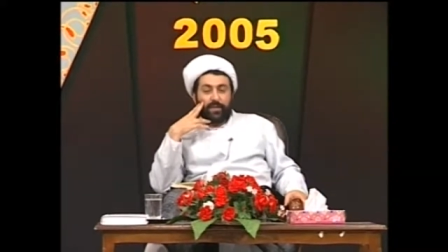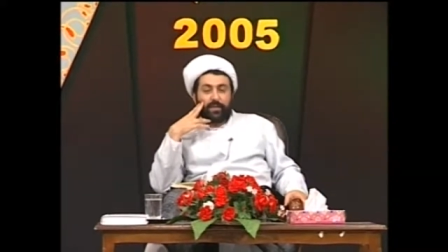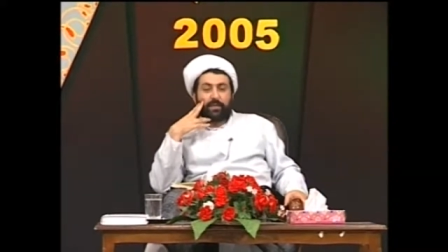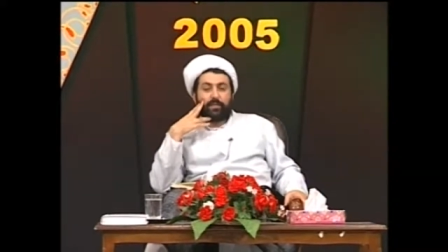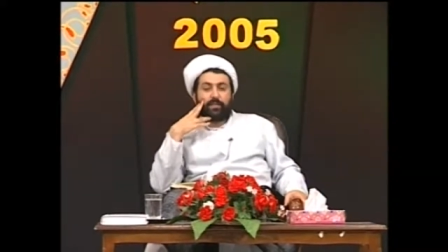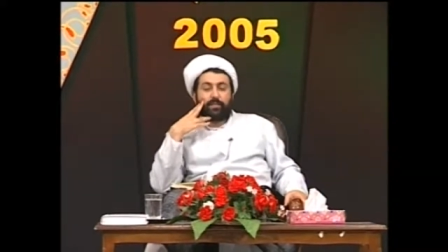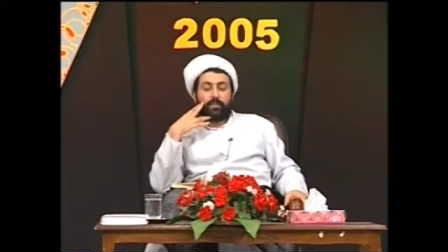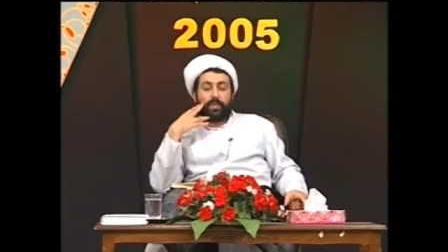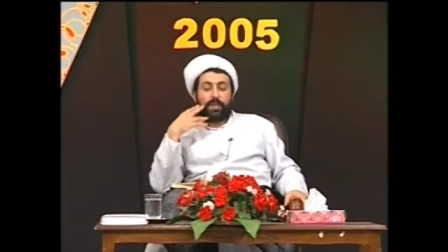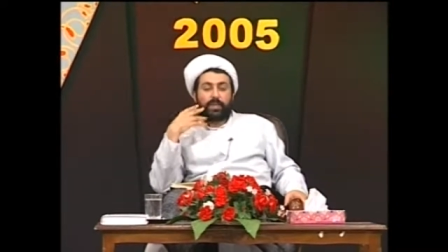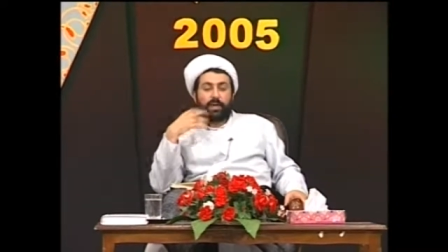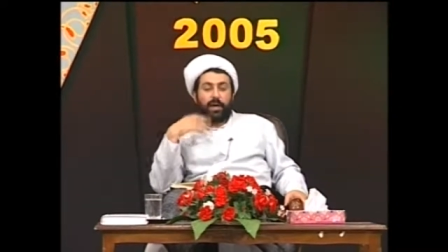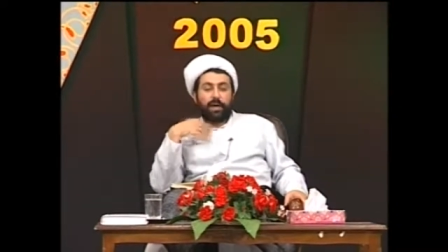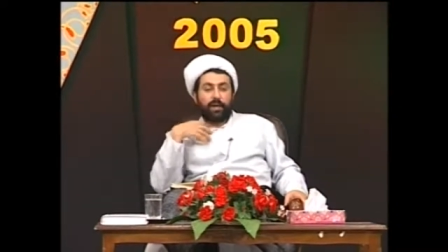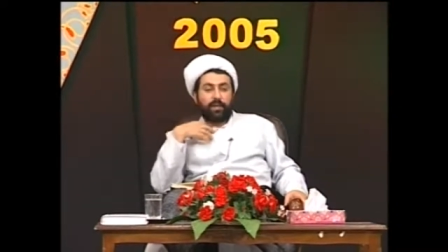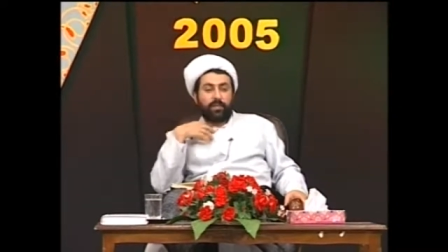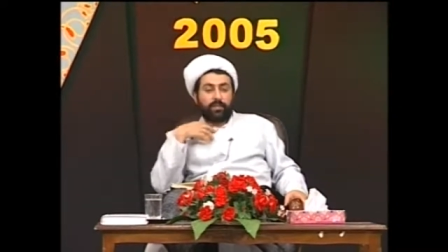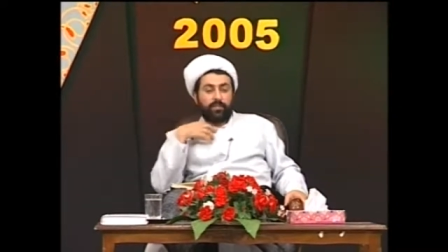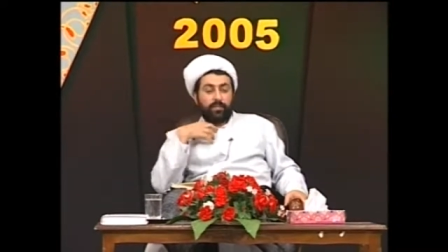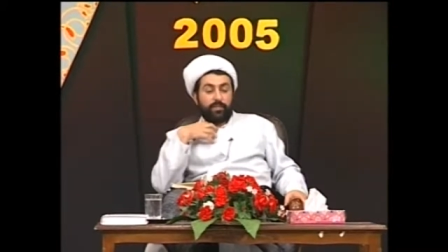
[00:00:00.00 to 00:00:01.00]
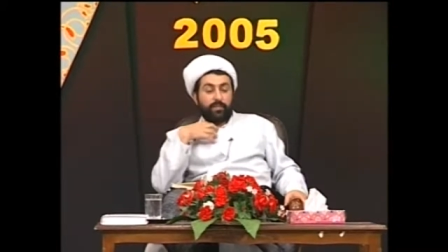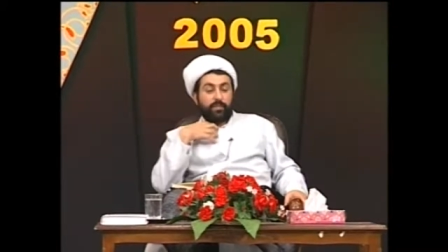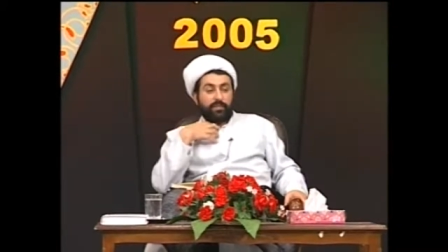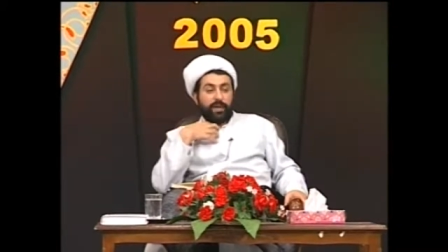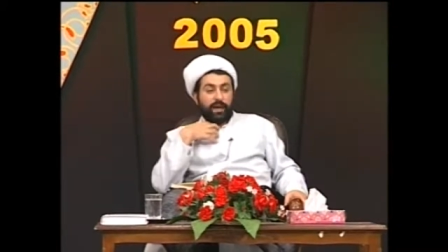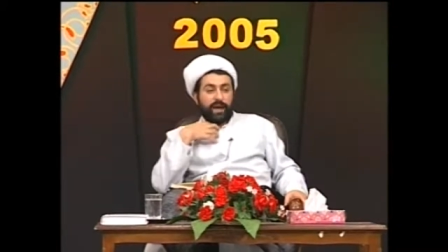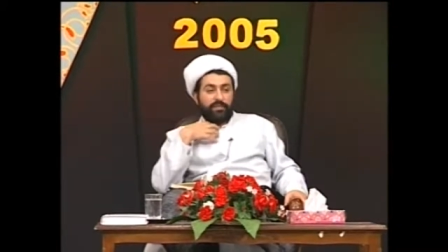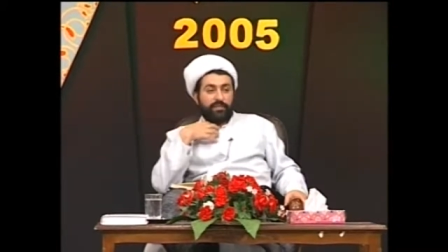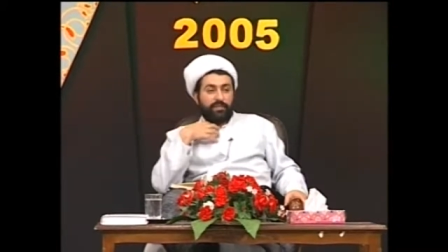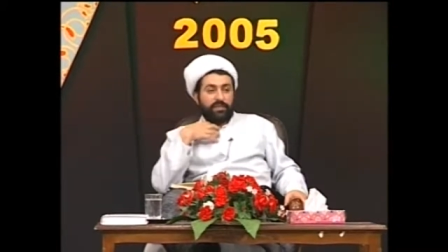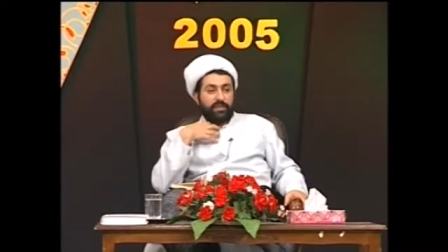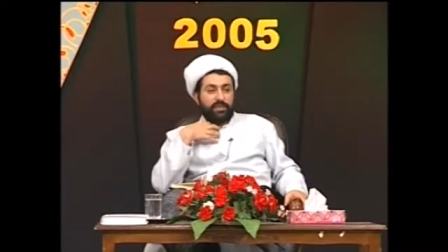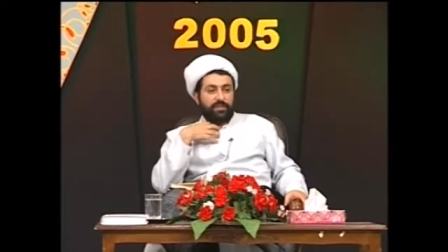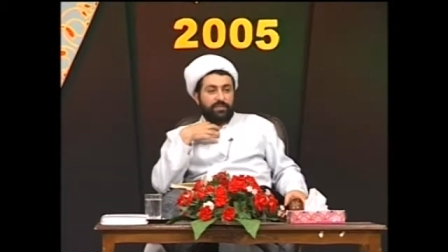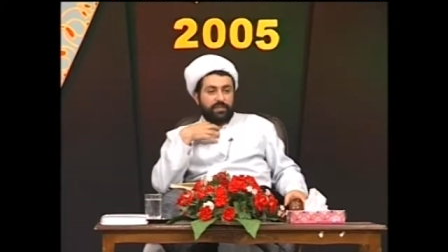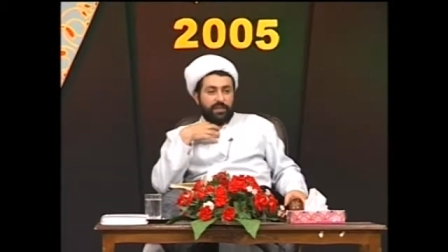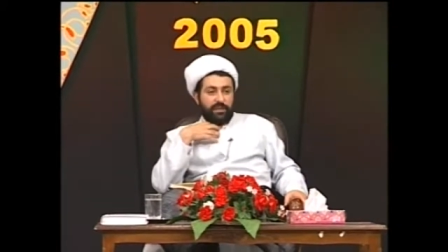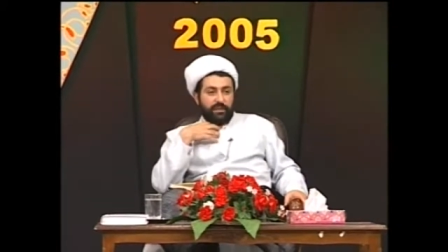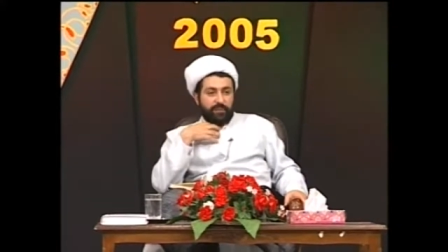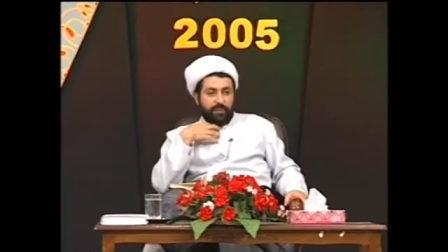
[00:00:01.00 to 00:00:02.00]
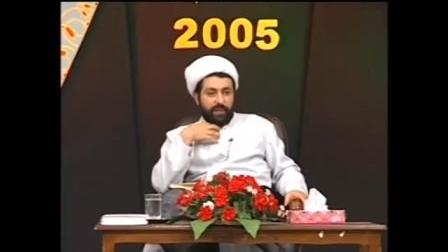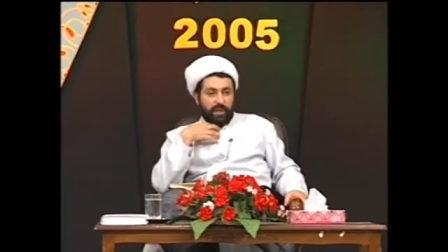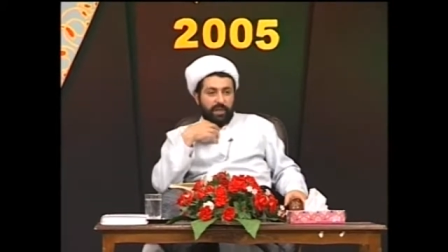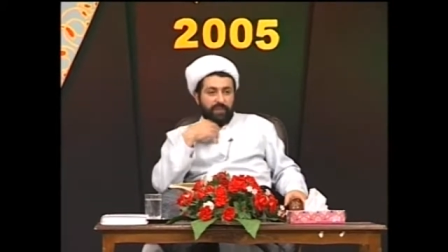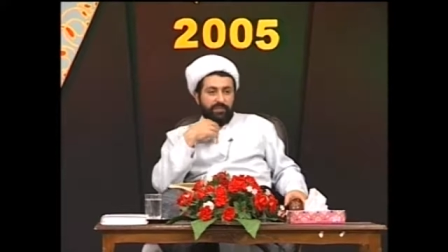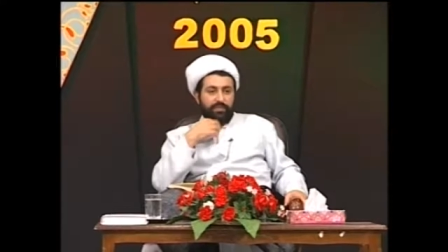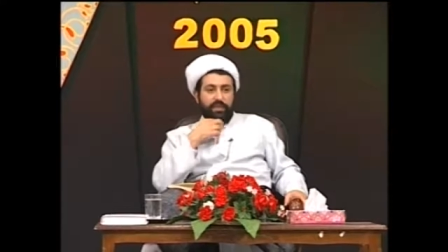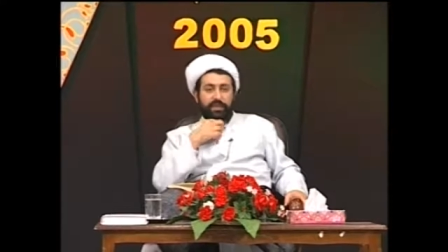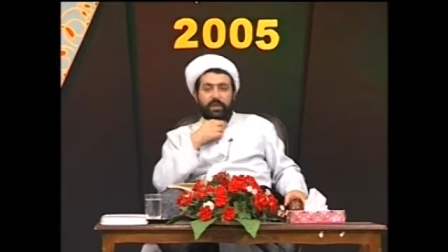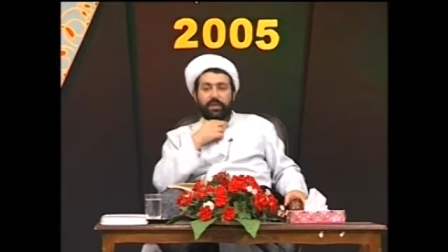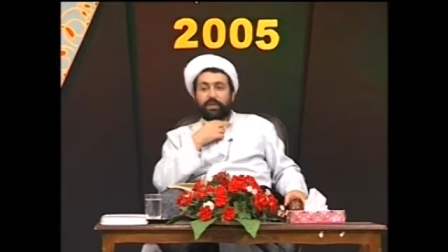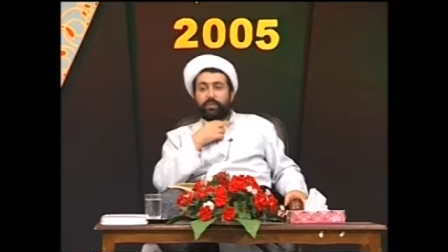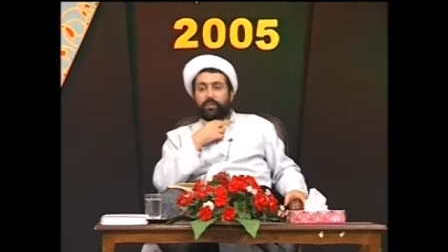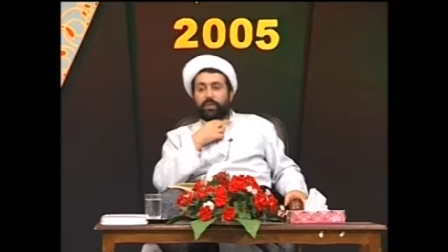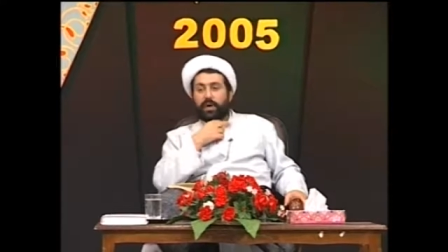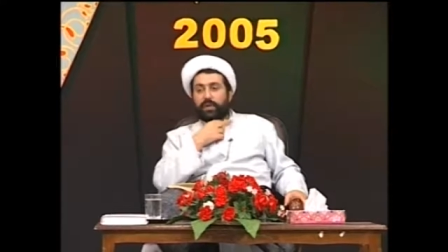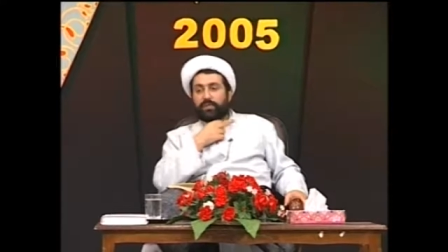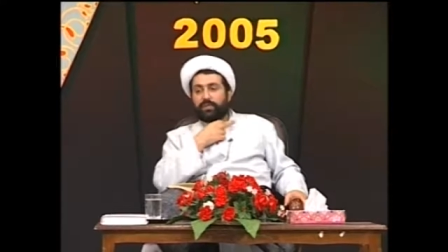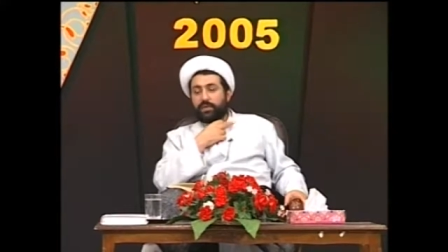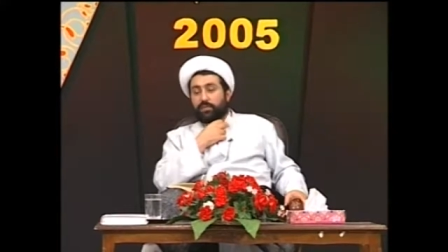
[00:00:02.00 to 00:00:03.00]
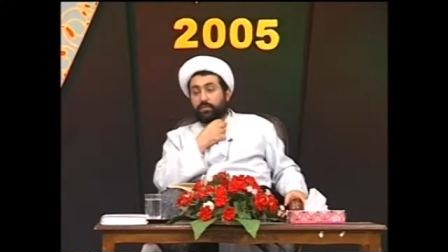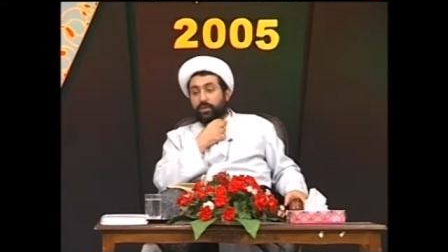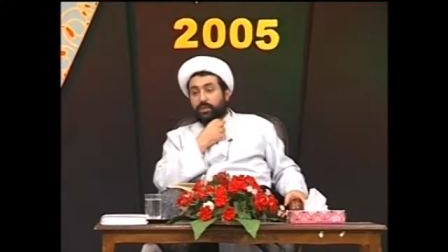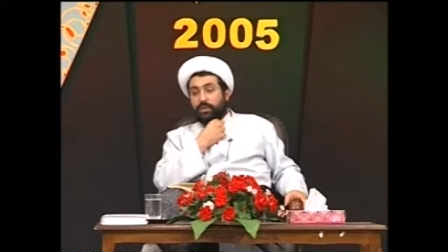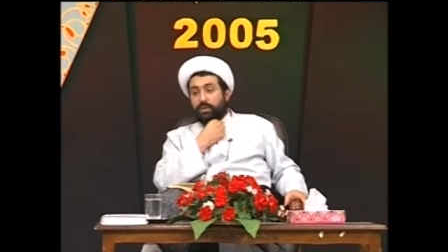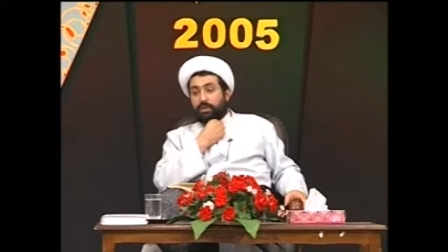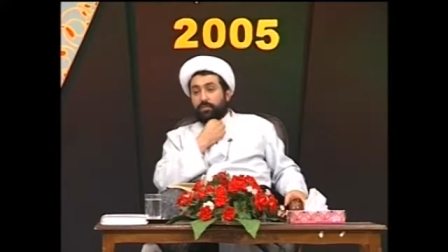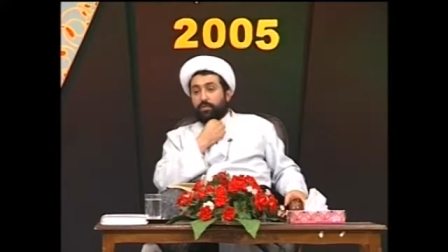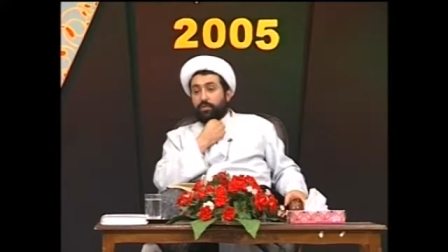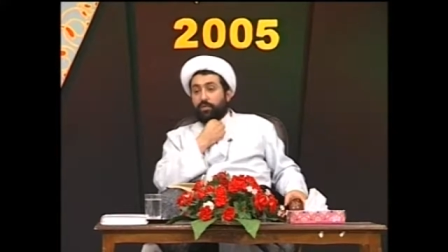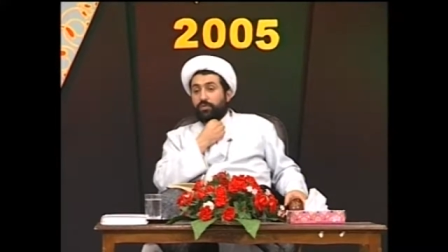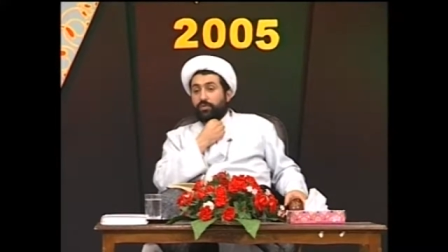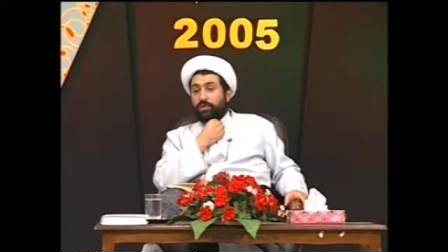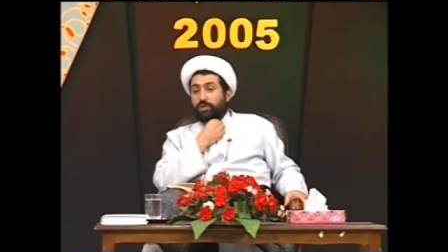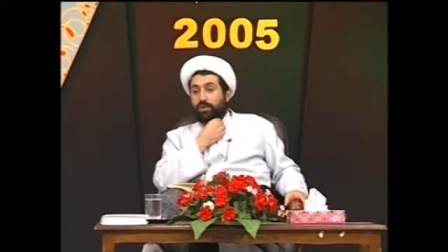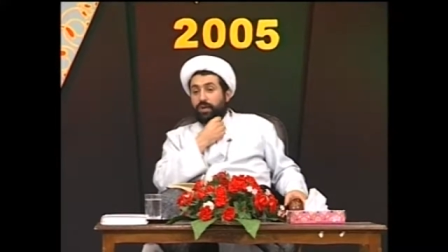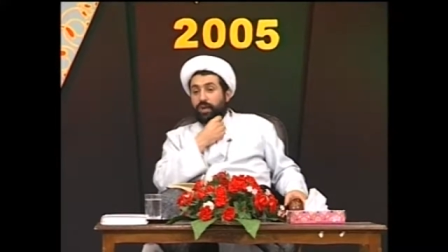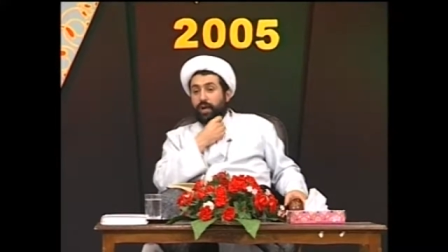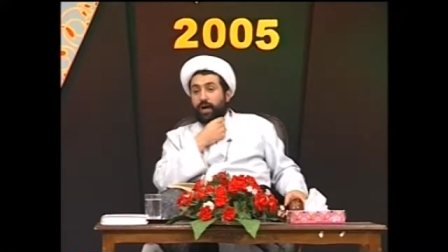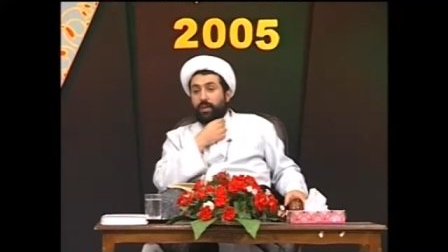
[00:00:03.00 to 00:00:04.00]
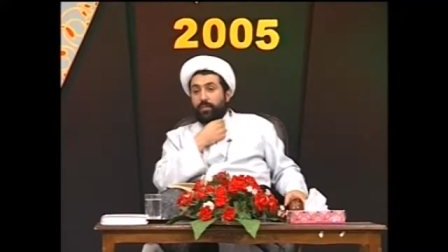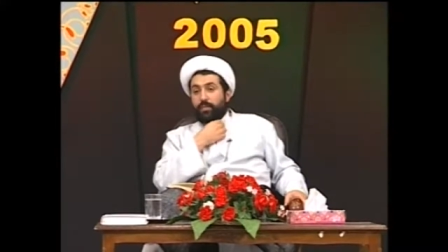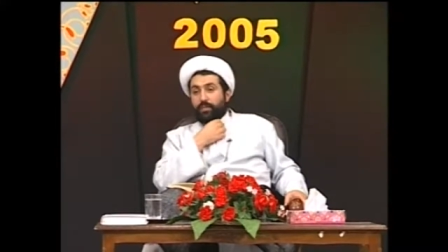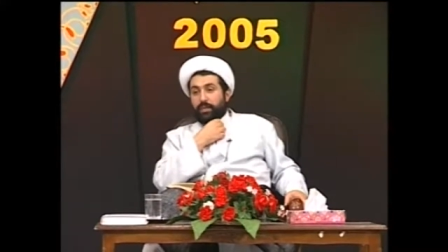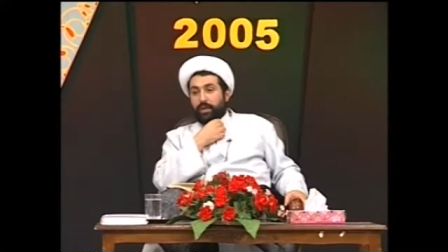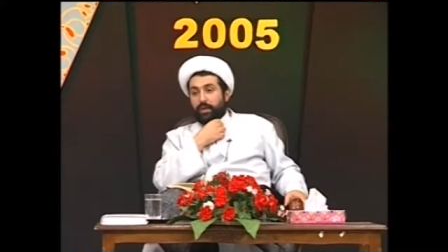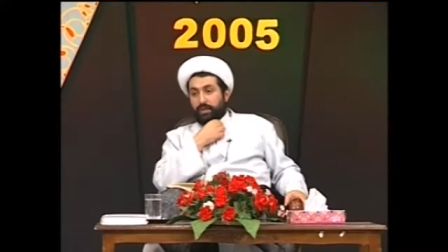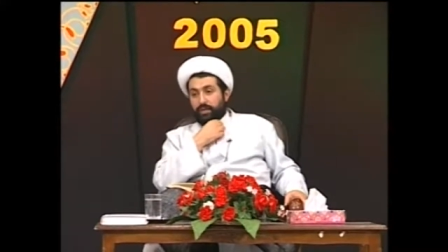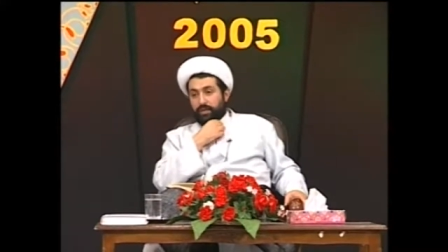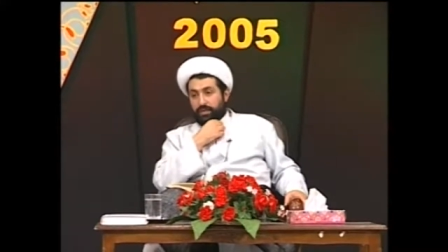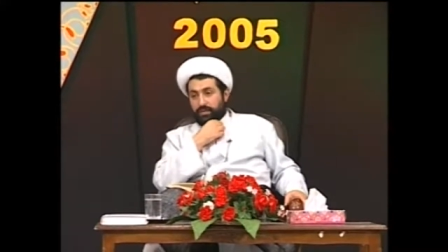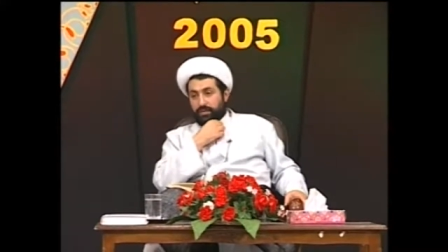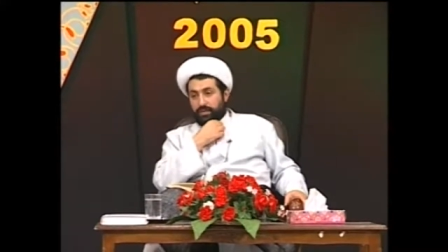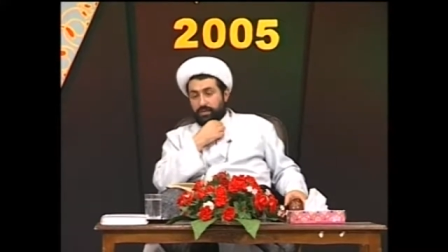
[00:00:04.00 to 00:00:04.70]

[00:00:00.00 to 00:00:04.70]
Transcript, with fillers: But I have this firm belief that the Prophet was the most humble